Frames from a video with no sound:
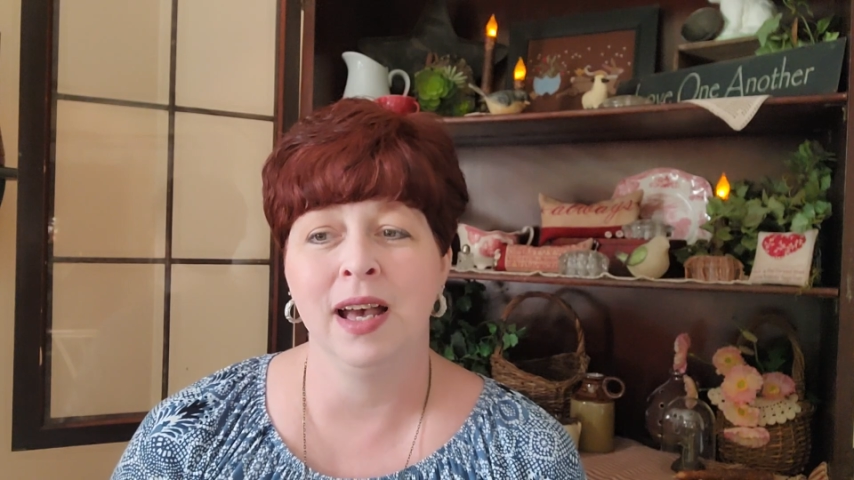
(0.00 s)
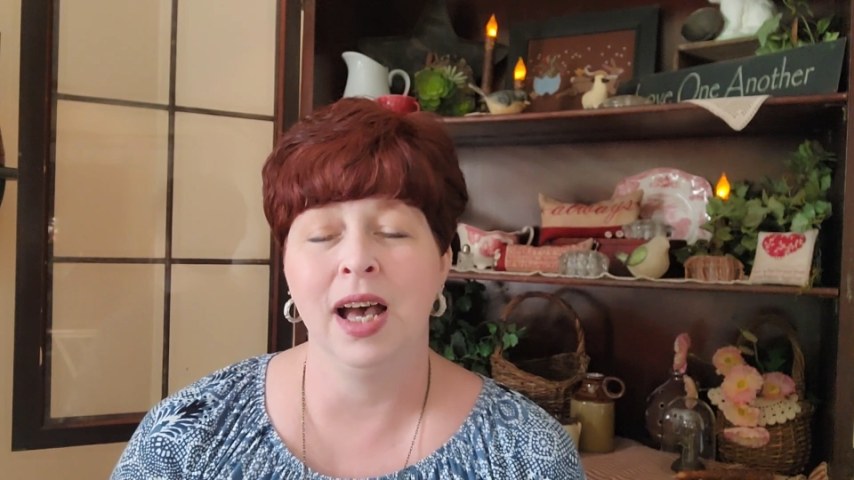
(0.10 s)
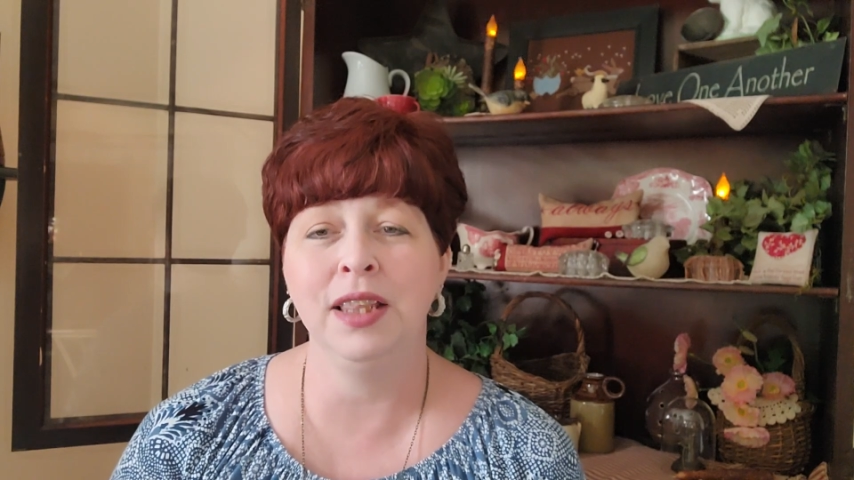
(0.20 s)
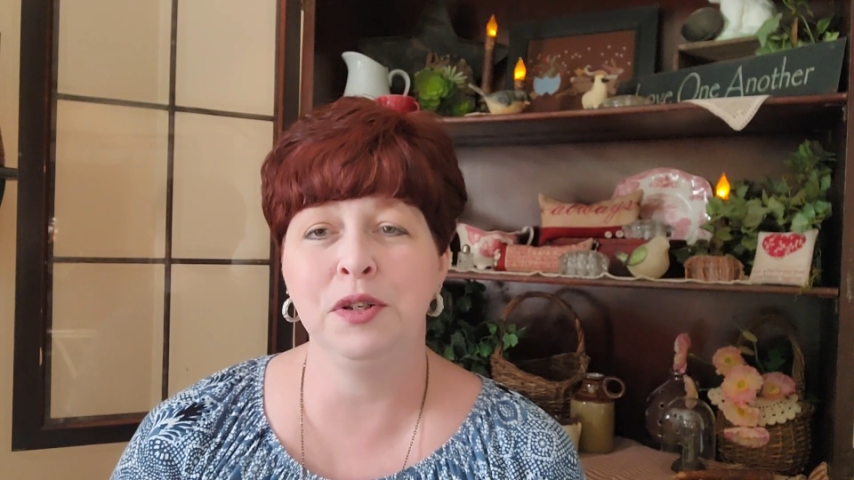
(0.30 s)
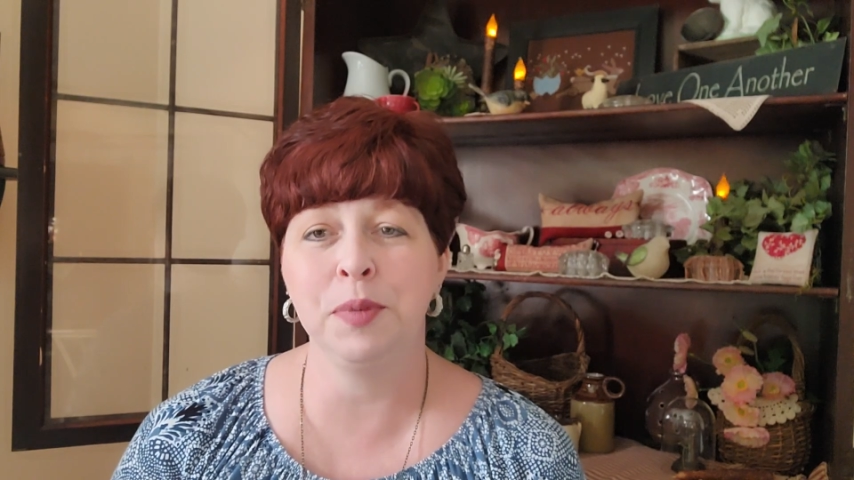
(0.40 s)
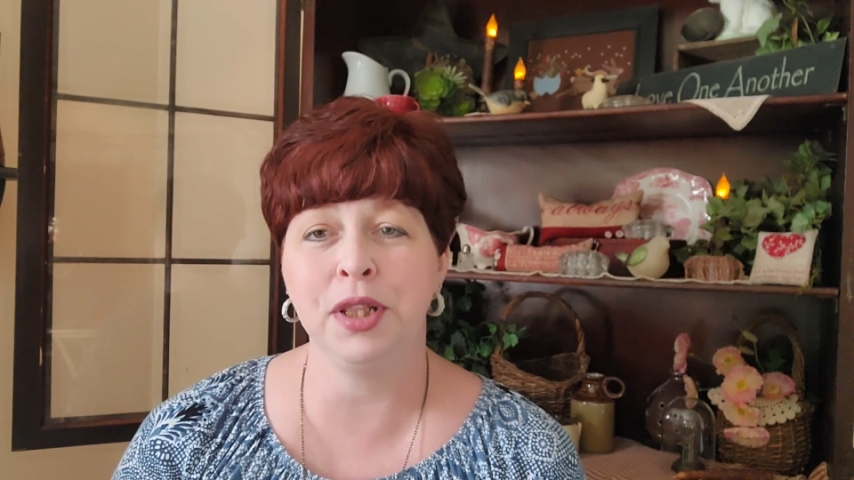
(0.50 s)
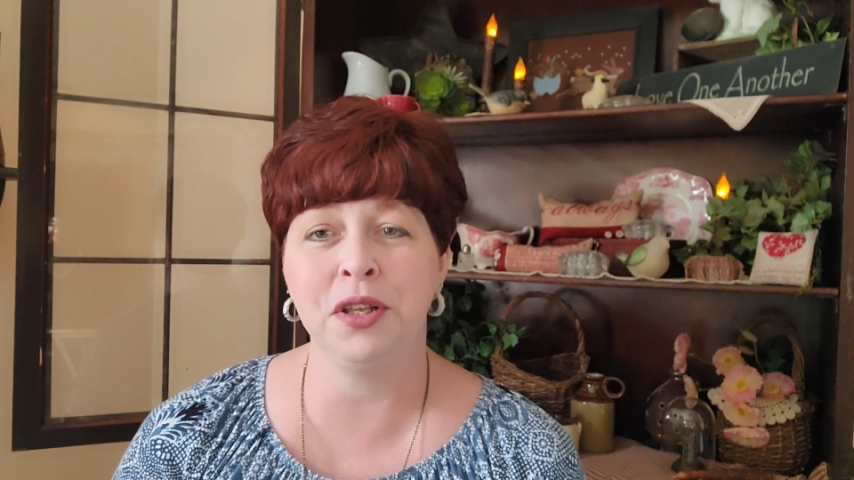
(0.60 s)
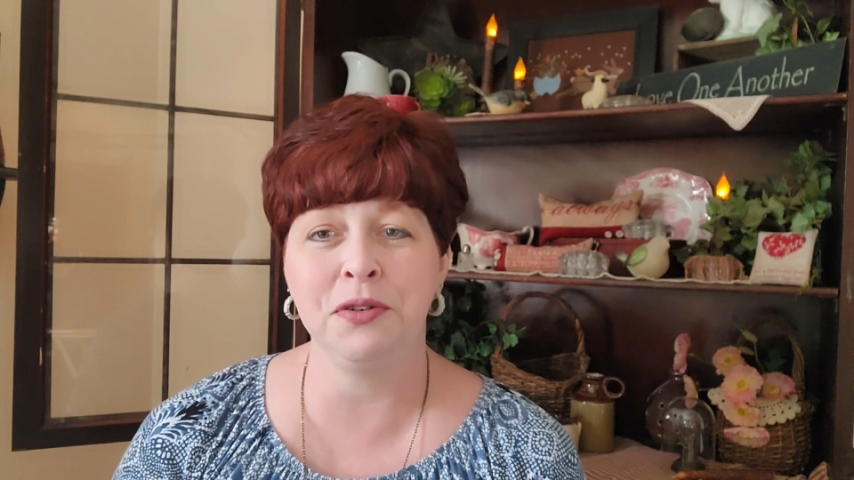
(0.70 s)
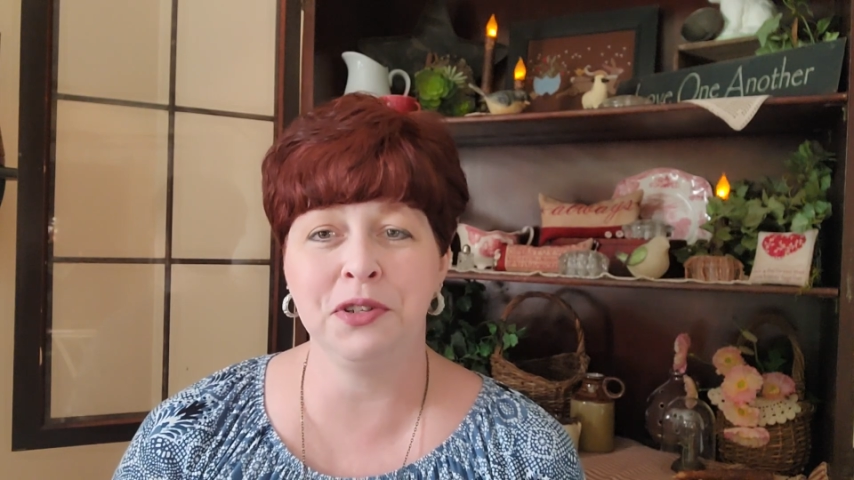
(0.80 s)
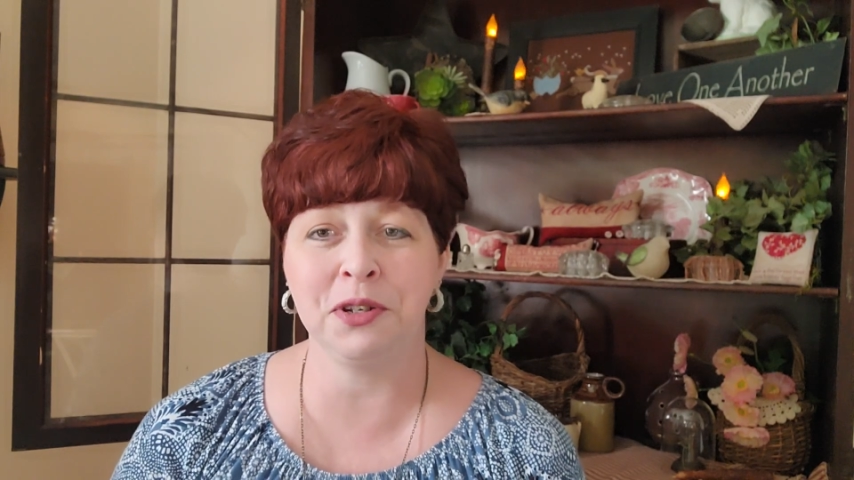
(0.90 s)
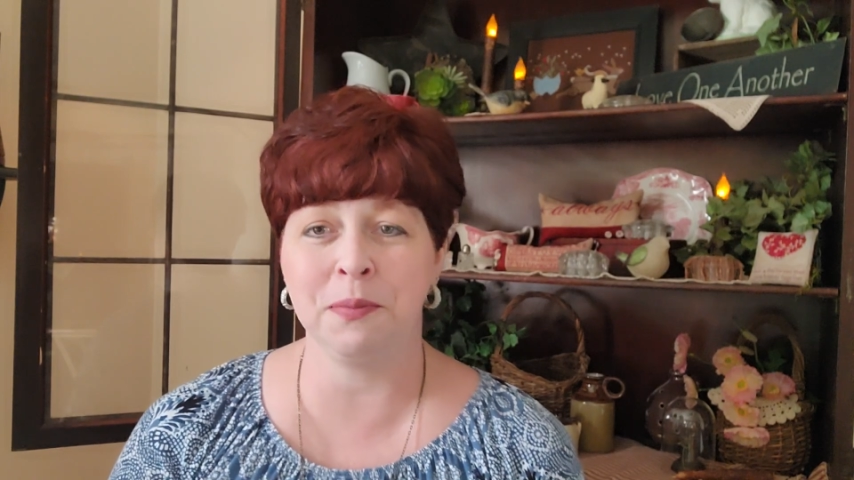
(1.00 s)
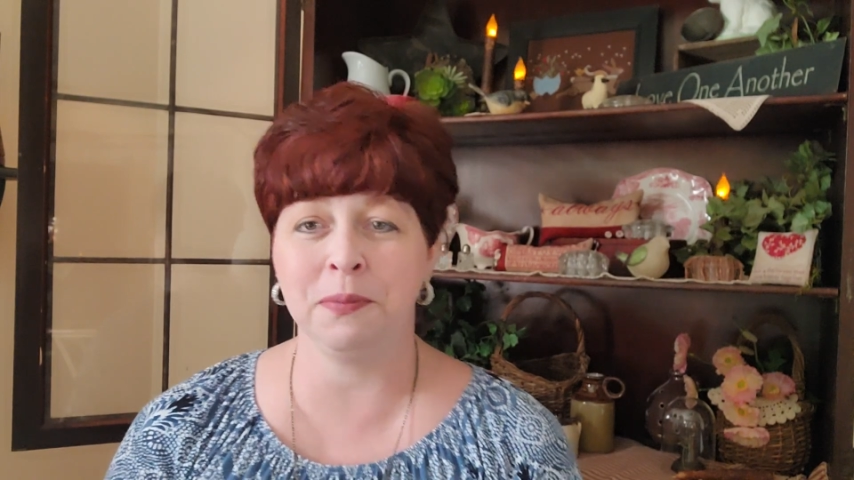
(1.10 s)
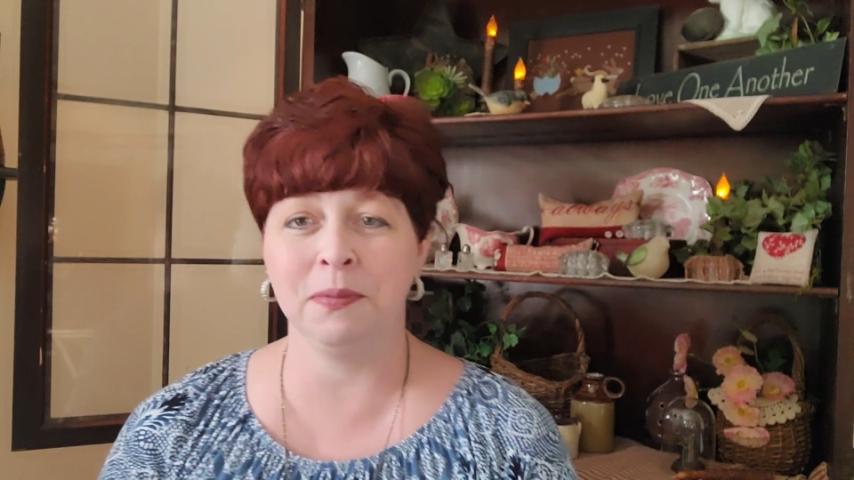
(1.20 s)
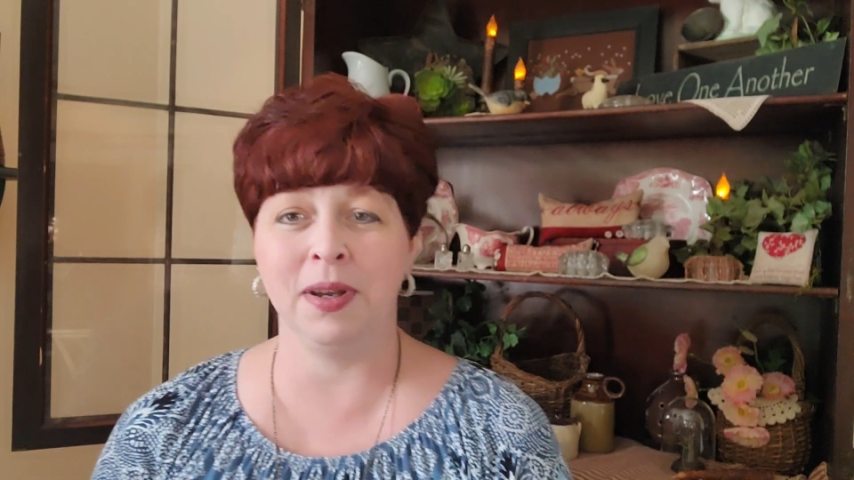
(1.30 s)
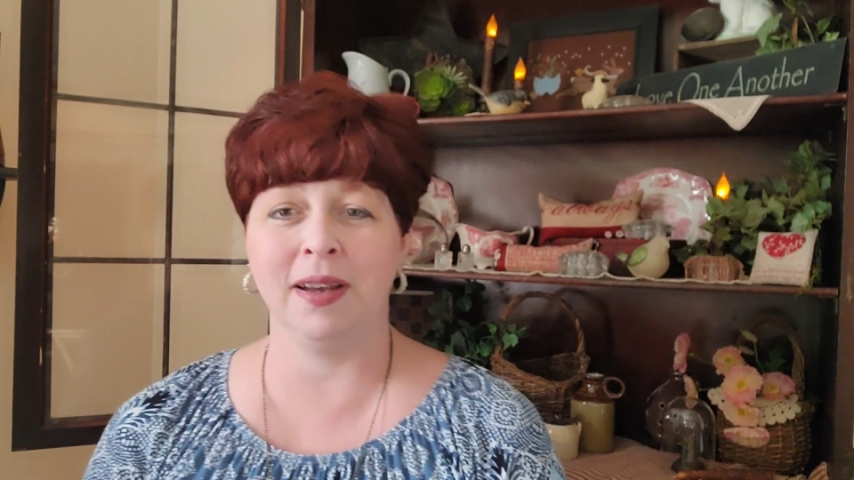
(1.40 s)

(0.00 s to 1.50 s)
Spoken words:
a little bit lonesome